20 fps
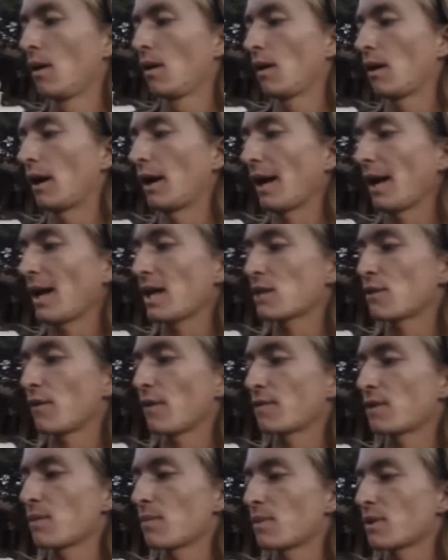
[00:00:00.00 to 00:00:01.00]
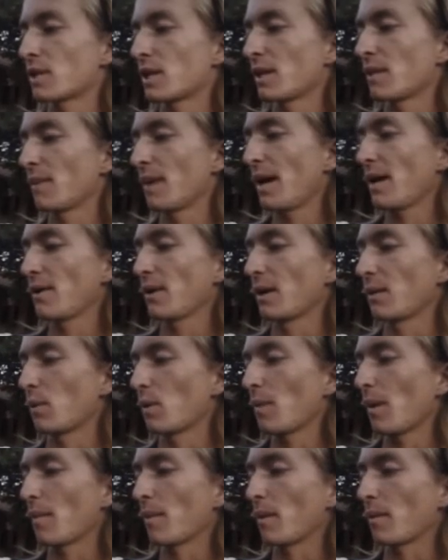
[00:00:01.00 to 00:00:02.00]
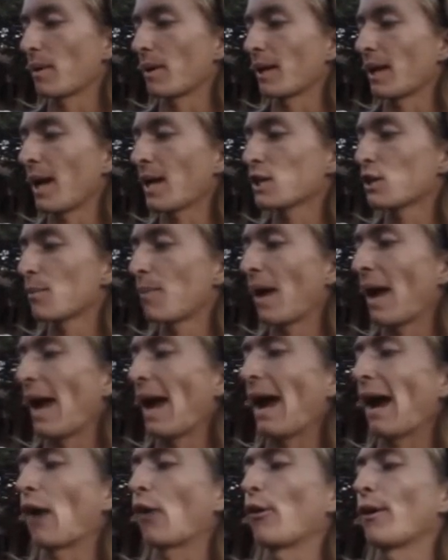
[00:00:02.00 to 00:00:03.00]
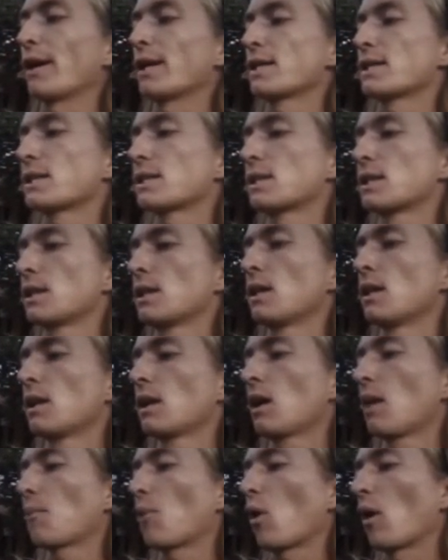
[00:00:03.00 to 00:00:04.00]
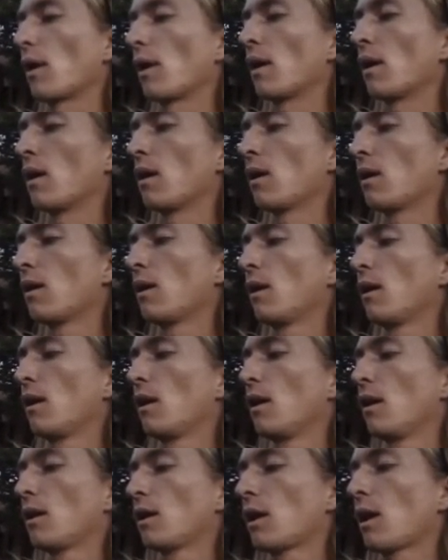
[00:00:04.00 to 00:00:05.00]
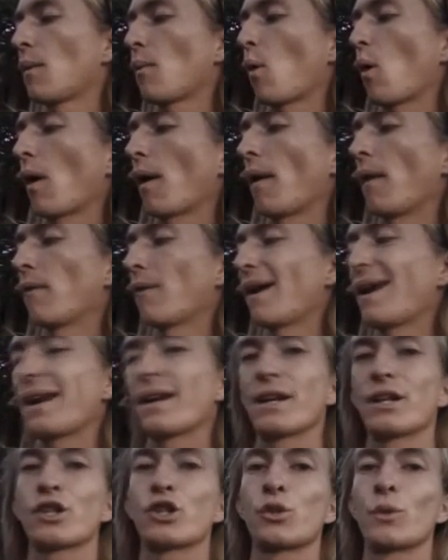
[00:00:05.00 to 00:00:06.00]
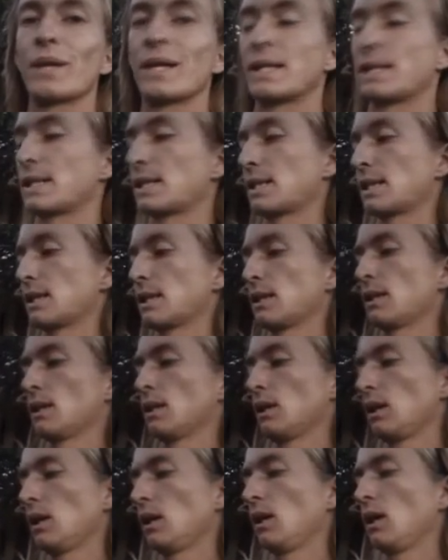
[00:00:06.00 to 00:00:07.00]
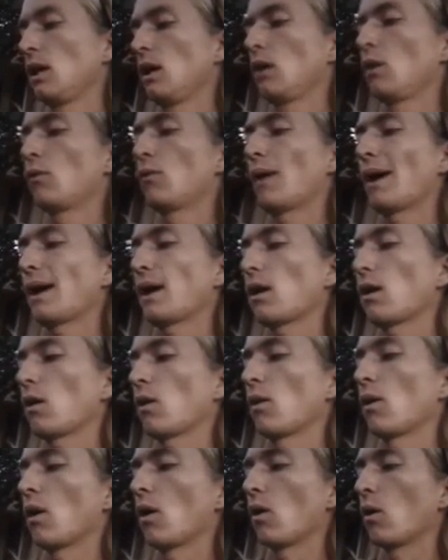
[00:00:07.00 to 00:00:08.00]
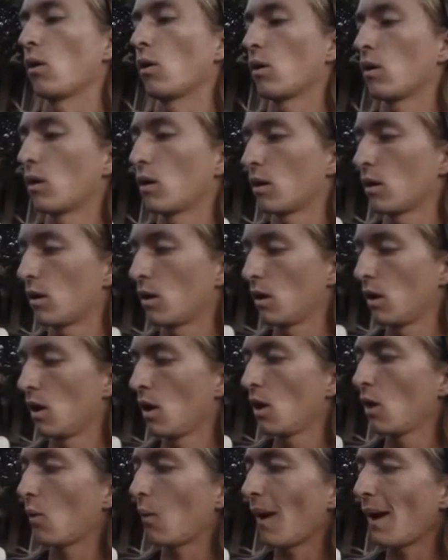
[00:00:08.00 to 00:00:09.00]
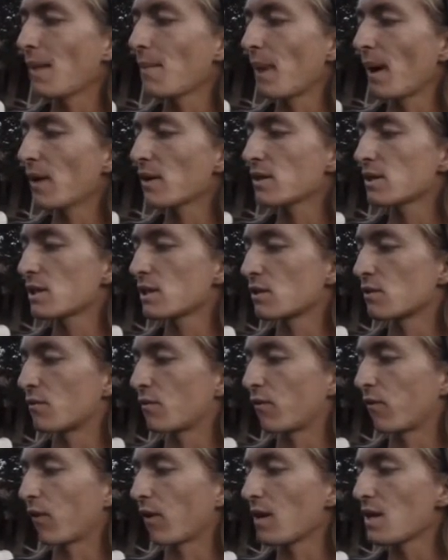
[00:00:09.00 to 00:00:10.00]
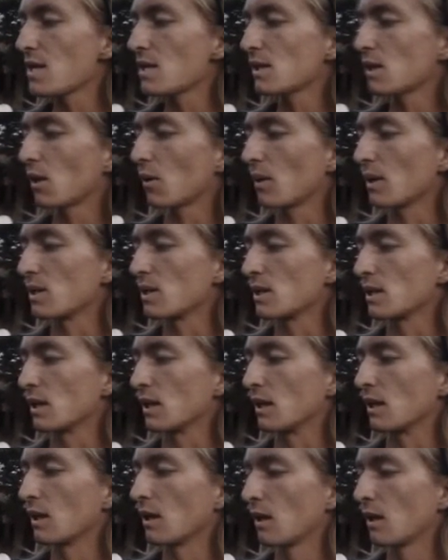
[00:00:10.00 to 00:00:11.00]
Alright, last 15% of battery and we might be able to catch a Paras. Come on. Come on. Right on the streets. Right on, oh no. Wait, why do Paras's flee so easy?